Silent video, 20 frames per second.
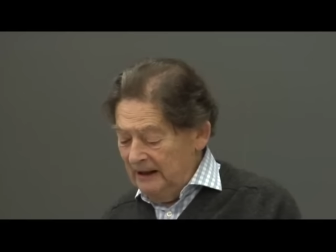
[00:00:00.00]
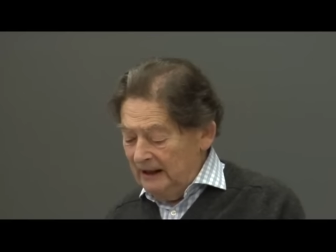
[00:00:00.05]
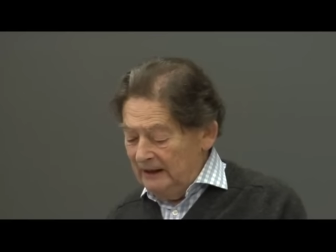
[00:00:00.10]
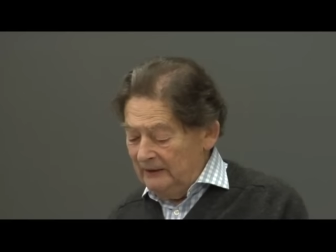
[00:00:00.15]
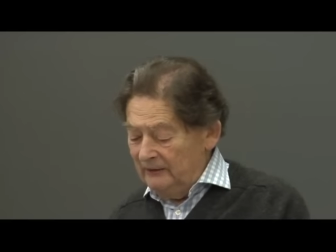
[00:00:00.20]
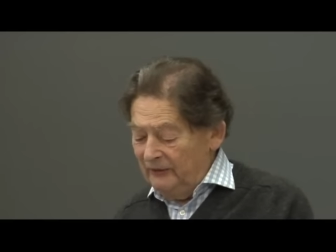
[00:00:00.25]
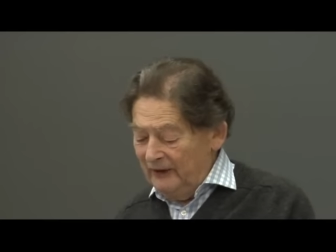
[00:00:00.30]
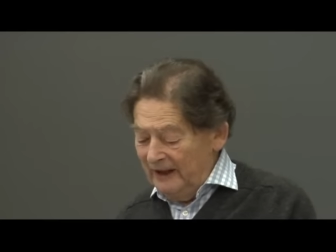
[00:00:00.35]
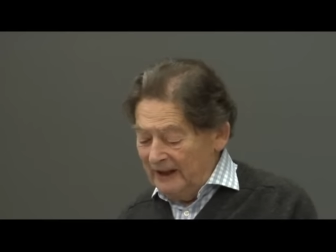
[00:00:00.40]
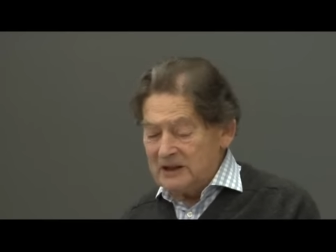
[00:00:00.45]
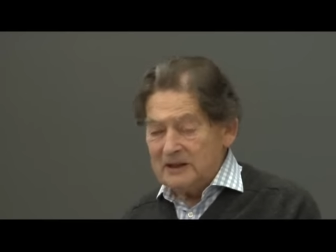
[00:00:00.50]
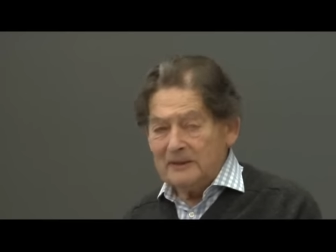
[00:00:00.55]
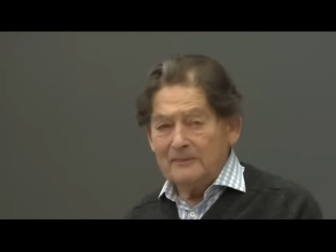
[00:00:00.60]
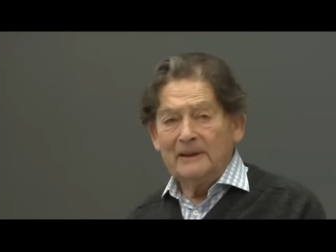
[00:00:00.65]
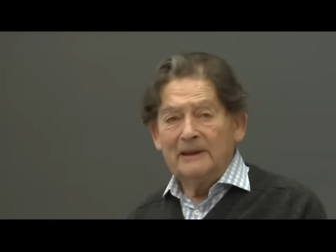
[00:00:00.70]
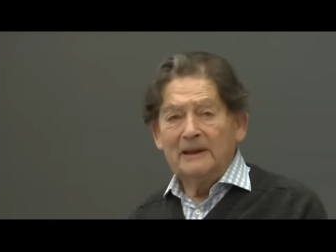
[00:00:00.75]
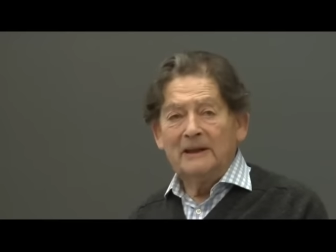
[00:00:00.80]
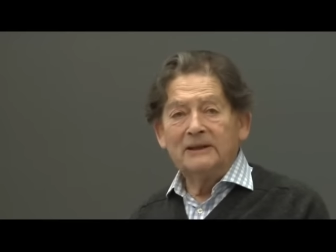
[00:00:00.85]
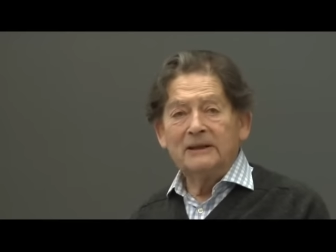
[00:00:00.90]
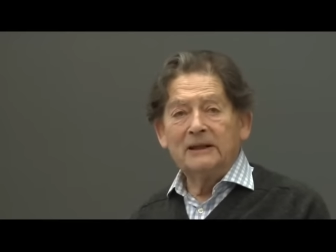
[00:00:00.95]
and
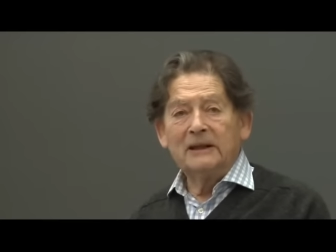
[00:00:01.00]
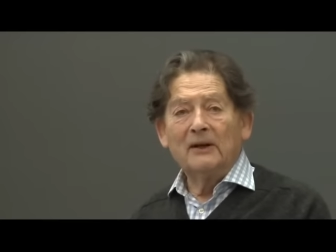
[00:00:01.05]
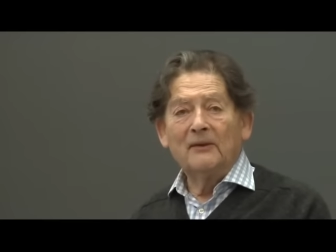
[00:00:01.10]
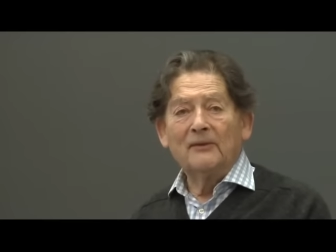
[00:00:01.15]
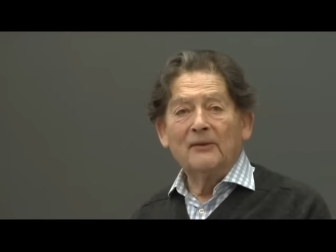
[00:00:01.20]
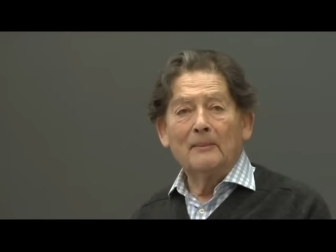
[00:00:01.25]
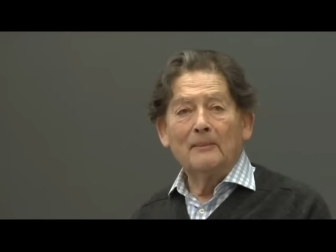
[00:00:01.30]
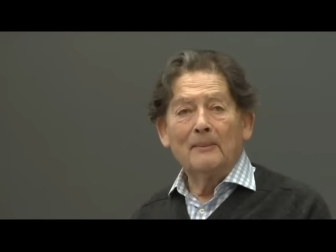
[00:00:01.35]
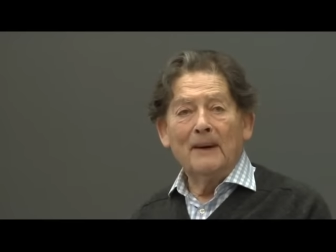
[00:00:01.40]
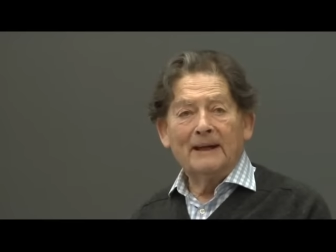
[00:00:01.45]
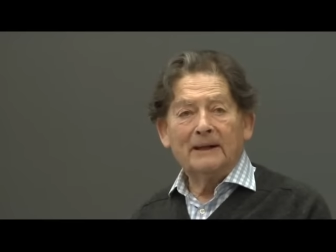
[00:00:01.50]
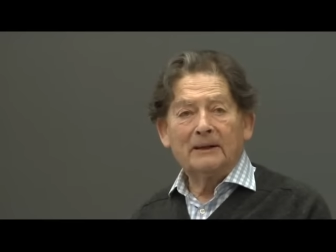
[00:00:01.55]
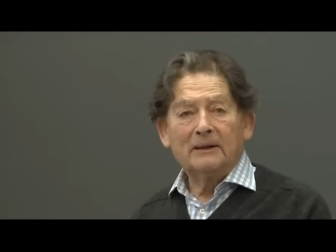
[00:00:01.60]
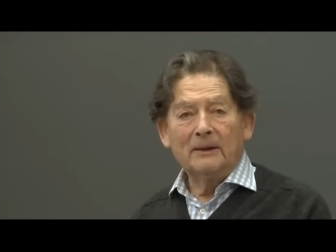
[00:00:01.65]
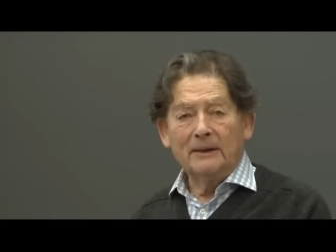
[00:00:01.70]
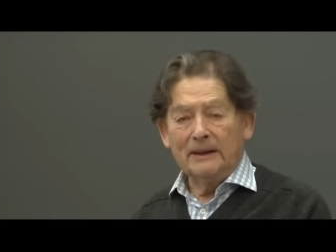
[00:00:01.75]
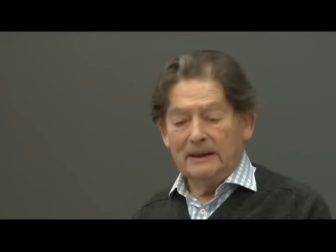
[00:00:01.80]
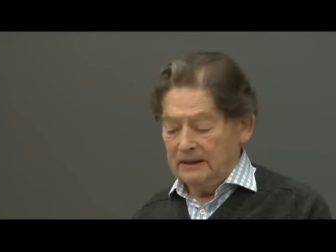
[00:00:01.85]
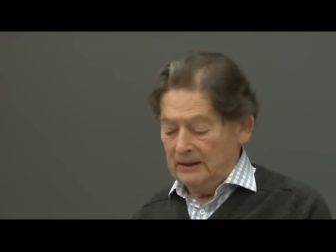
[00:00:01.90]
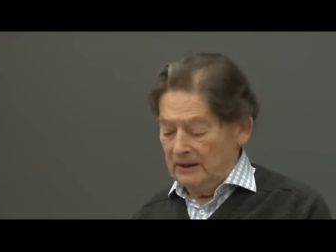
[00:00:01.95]
flexibility of the
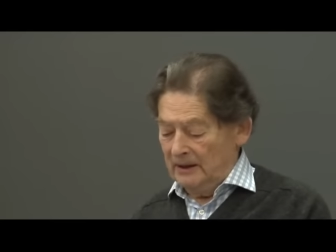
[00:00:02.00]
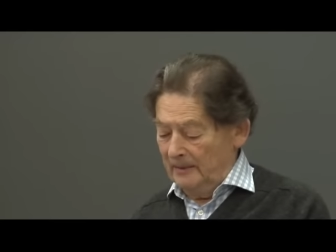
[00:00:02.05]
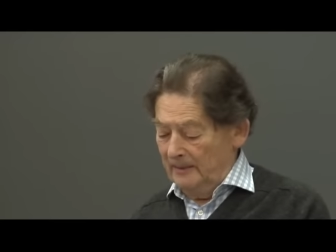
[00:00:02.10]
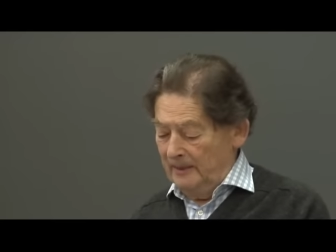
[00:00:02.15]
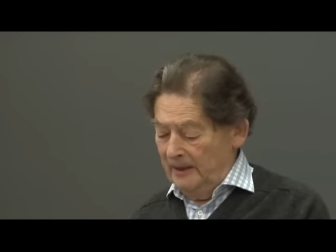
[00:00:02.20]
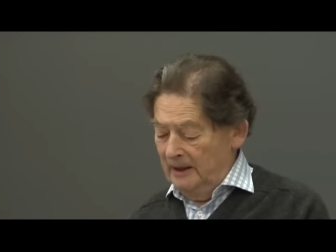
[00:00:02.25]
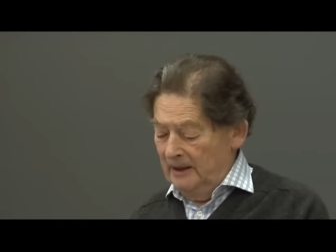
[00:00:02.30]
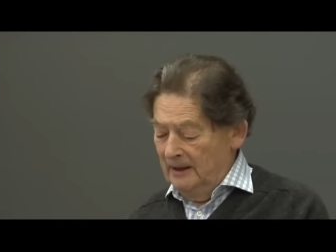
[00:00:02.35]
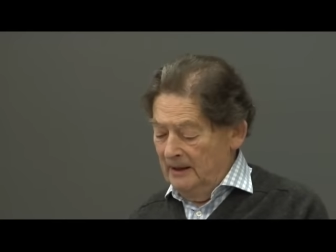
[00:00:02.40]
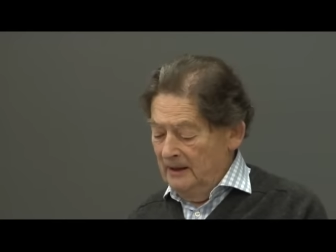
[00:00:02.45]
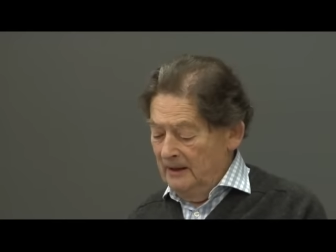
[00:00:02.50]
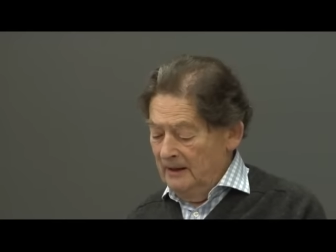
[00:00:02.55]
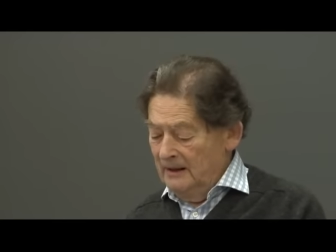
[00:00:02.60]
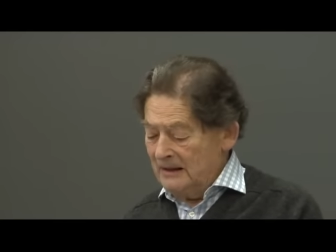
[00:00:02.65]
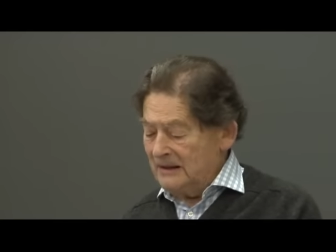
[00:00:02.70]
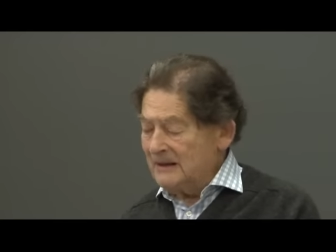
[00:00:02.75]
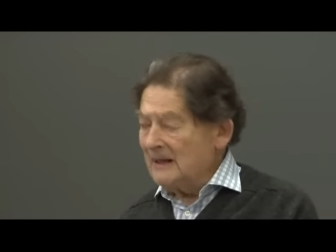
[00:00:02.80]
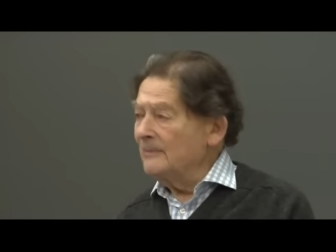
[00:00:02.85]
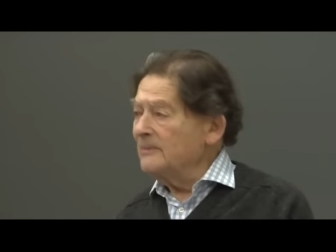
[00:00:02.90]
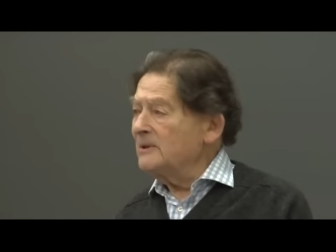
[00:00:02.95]
microeconomy,
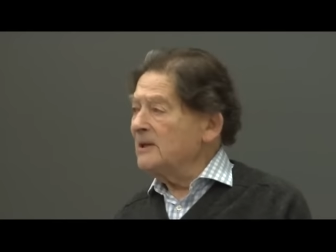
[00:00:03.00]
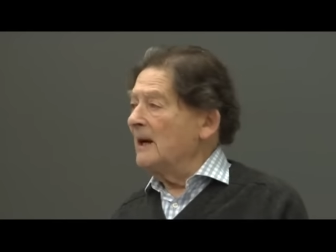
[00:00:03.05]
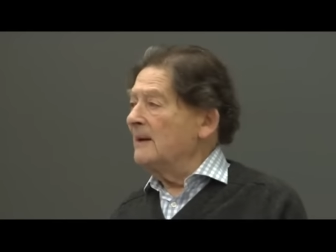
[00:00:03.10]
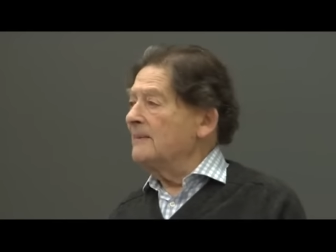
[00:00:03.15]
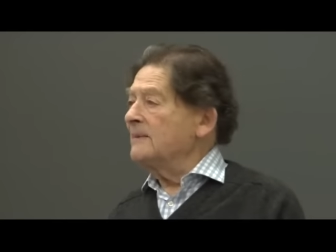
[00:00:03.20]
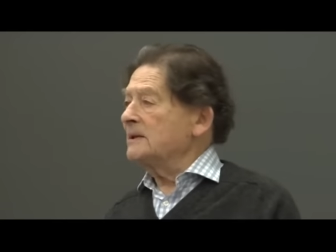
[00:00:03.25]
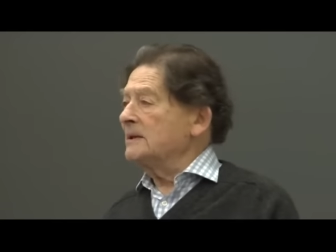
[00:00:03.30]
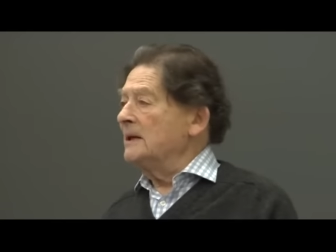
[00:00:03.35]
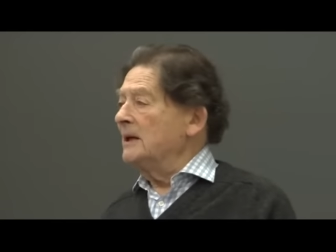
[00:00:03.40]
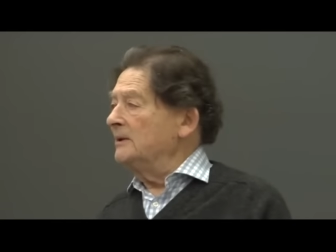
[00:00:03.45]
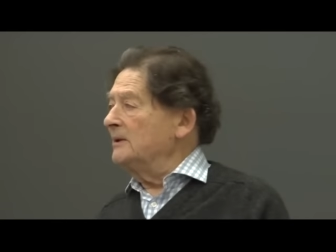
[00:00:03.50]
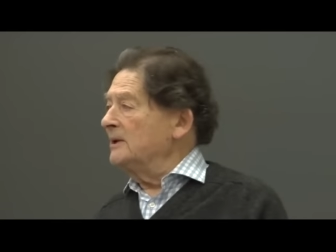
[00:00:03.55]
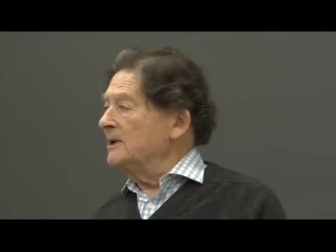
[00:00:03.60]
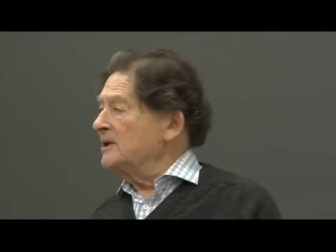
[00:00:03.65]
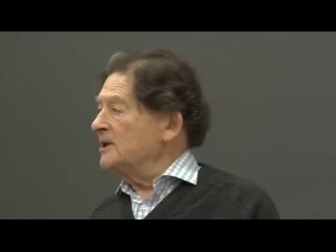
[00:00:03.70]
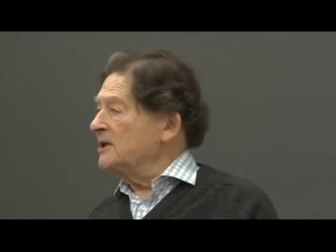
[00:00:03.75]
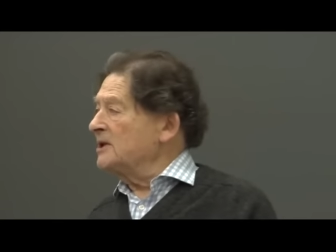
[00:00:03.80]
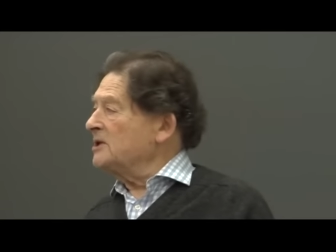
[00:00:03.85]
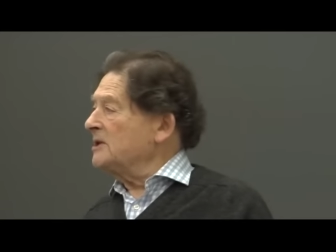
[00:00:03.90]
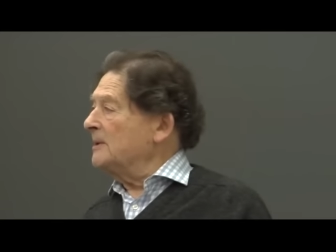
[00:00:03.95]
sometimes known
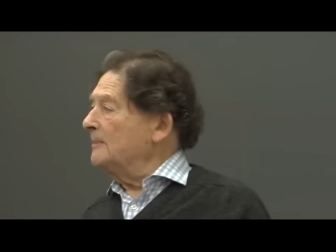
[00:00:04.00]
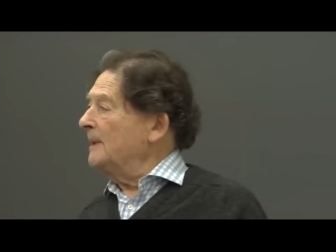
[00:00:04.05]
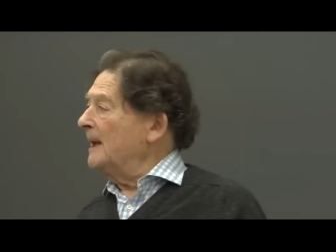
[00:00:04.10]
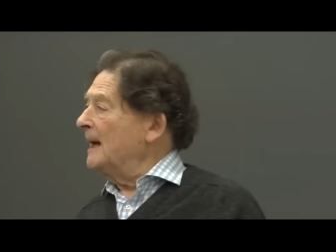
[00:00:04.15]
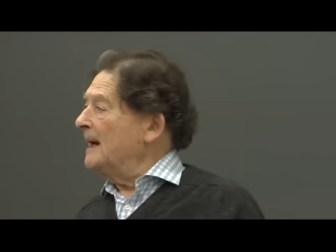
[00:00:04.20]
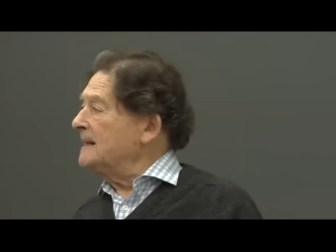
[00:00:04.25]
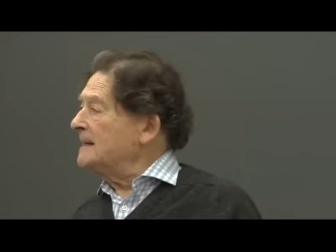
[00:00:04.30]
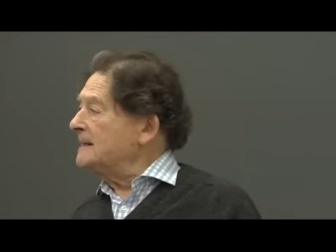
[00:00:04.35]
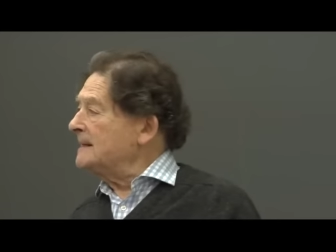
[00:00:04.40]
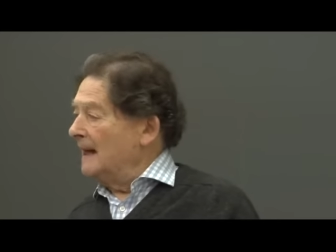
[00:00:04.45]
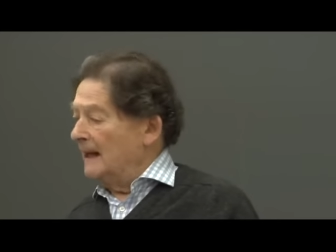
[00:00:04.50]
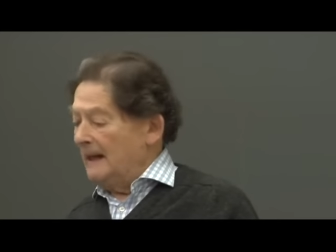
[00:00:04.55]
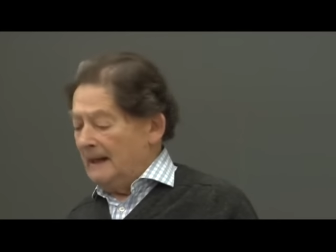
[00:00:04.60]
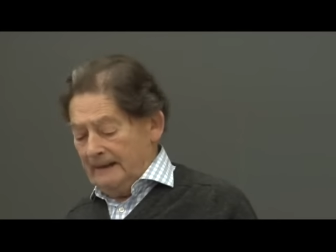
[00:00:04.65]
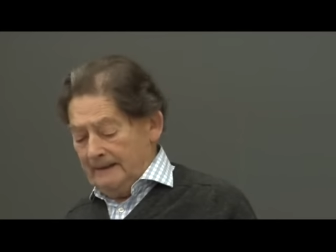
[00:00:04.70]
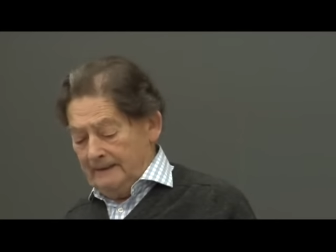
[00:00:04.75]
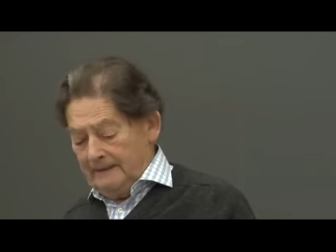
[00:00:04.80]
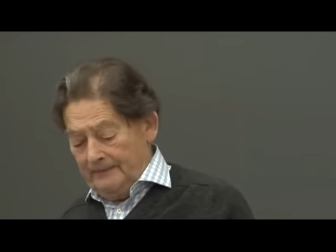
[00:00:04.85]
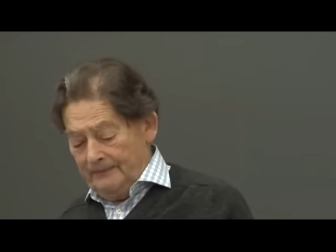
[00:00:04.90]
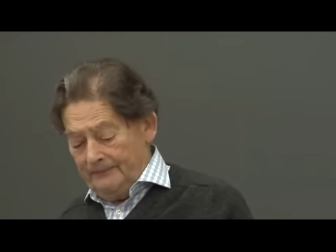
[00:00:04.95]
as the supply
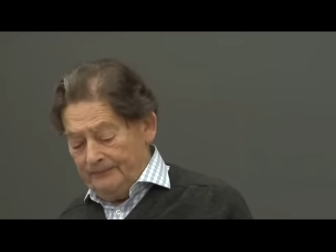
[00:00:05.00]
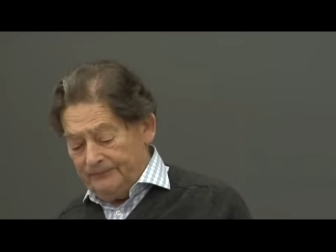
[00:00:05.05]
side.